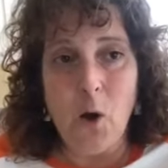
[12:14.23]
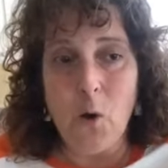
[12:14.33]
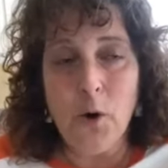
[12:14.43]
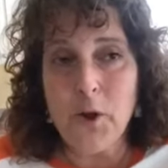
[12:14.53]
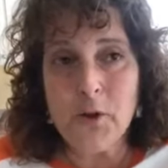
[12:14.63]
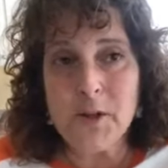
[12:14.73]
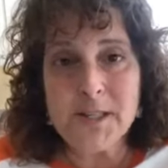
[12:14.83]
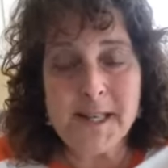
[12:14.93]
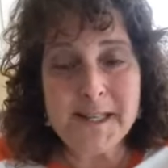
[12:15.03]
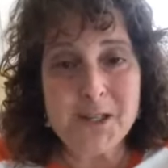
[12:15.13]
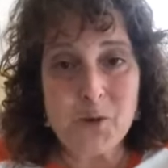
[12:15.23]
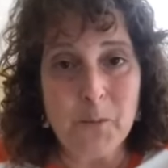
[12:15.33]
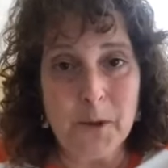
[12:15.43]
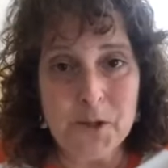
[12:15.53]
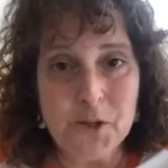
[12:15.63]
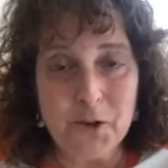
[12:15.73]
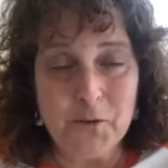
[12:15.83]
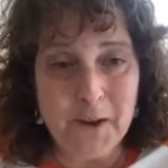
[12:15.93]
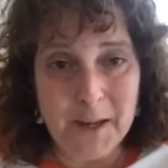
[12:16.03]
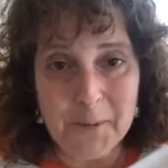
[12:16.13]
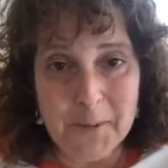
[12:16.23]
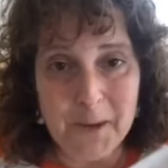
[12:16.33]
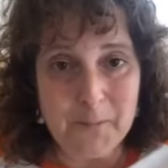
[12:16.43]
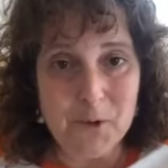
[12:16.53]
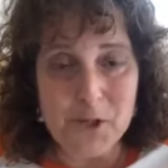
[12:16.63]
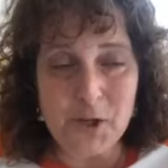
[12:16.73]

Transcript: or you could send it to a bunch of your family members